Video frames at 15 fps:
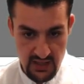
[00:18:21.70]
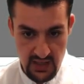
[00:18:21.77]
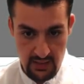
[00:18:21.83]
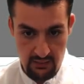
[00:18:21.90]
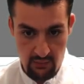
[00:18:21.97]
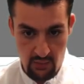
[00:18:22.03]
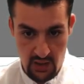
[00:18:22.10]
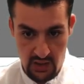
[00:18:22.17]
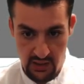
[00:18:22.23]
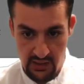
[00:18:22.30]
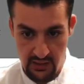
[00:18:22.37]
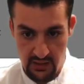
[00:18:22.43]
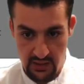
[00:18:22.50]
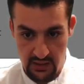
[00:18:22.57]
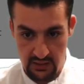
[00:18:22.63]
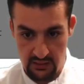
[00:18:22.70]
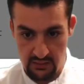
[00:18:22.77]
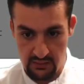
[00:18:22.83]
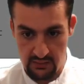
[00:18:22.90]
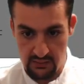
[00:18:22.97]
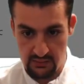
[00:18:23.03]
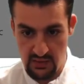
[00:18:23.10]
to my wallet,
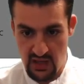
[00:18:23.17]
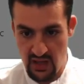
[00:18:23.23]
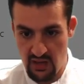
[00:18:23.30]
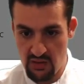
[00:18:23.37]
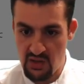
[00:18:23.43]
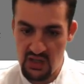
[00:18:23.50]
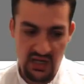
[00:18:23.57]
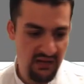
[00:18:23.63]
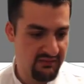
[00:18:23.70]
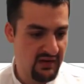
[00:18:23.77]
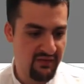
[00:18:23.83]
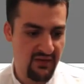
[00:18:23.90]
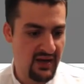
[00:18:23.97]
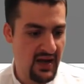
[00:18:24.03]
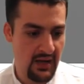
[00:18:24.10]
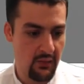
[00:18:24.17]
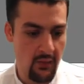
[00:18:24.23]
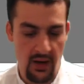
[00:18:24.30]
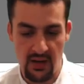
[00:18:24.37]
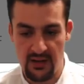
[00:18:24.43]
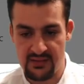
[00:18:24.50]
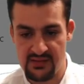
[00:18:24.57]
and you could have different kind
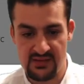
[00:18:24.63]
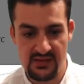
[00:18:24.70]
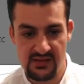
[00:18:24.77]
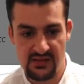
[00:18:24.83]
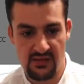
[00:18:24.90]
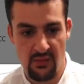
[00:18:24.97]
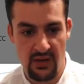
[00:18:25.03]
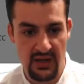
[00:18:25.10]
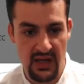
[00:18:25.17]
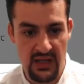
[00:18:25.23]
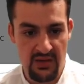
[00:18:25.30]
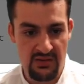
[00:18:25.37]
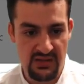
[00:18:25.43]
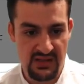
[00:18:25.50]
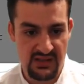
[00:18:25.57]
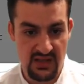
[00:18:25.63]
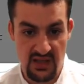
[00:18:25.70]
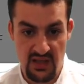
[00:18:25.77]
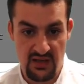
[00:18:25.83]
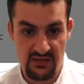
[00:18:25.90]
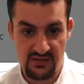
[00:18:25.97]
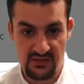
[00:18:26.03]
of wallets. This is the one I use,
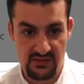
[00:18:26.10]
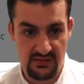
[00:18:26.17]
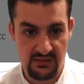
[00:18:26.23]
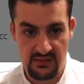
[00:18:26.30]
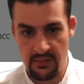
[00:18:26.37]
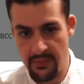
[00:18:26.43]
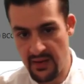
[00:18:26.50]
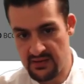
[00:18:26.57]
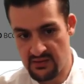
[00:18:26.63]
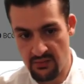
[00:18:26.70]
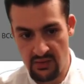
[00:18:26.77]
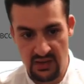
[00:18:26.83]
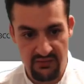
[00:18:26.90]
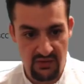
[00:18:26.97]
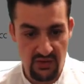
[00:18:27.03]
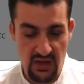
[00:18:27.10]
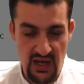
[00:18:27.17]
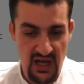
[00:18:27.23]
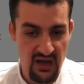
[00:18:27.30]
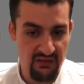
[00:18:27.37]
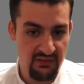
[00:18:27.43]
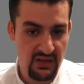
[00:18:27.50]
Exidius. Depends on whatever
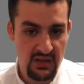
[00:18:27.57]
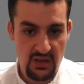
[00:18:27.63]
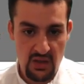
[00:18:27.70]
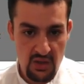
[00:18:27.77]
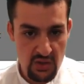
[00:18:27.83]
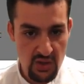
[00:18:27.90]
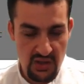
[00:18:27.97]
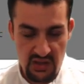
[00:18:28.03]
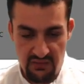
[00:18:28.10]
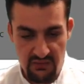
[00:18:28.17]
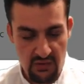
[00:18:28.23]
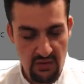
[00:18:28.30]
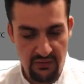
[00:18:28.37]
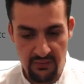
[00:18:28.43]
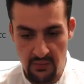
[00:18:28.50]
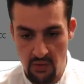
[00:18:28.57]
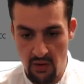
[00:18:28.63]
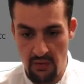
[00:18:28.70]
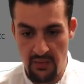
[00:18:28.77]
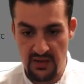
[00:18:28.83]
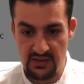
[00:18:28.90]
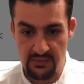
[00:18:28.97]
you have. You could even do it from
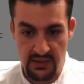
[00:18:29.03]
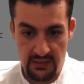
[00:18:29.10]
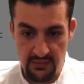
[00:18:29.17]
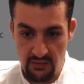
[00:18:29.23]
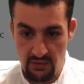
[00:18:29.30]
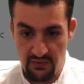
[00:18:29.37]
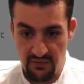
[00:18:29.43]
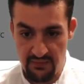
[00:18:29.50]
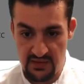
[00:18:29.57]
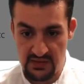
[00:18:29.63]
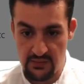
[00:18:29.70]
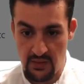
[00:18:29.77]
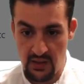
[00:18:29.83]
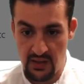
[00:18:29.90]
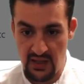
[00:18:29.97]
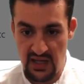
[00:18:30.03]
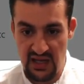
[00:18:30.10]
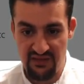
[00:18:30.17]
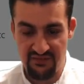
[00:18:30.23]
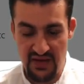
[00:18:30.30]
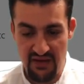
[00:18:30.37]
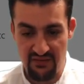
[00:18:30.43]
Coinbase, but I'm going to do it from this wallet.
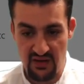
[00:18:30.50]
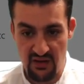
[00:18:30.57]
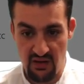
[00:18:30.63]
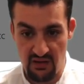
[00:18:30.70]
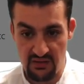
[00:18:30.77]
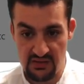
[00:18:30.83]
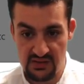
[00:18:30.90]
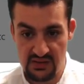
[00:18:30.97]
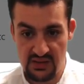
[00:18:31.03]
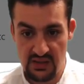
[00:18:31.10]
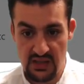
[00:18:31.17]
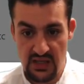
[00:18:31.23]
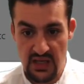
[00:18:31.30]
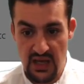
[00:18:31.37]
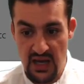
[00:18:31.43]
I have $500.